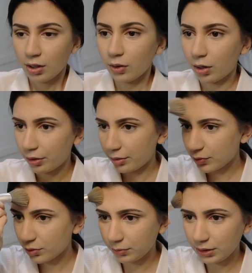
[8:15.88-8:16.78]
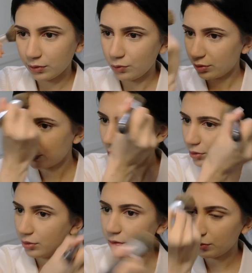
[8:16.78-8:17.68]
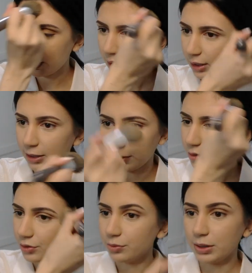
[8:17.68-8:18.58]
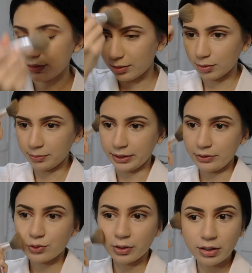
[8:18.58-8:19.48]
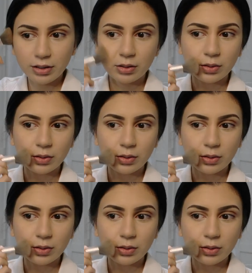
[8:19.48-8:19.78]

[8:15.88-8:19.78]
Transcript: a lot of them told me to just do a double major,